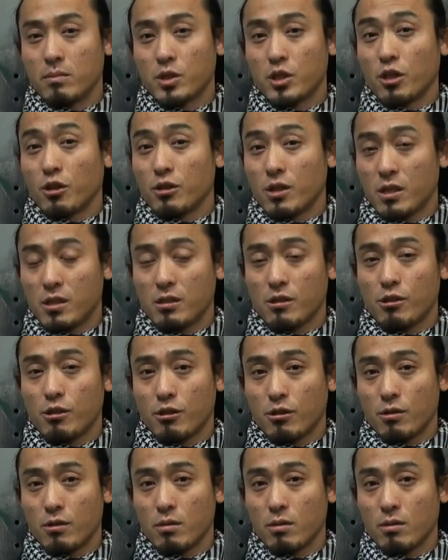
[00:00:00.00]

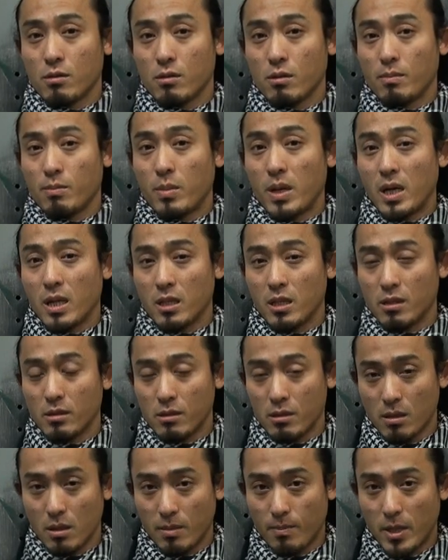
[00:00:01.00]
suggestion some body,
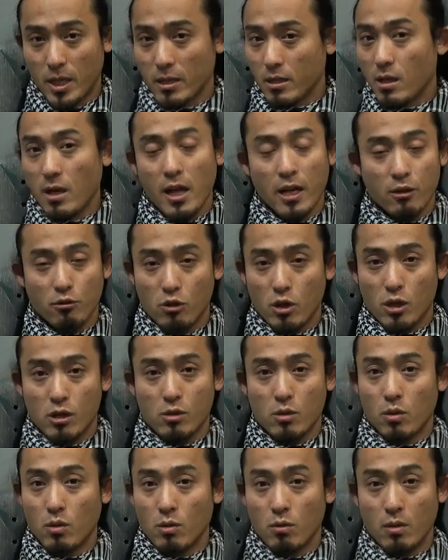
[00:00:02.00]
uh, body language
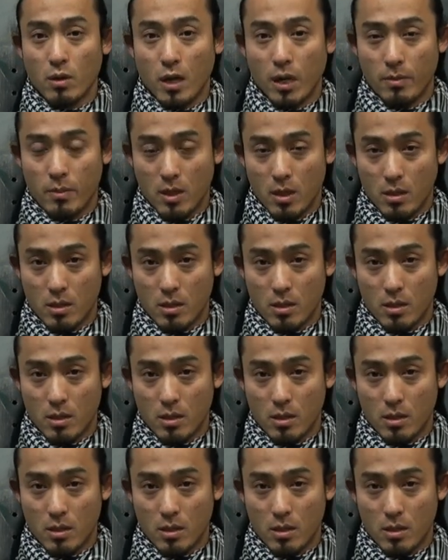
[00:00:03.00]
or whatever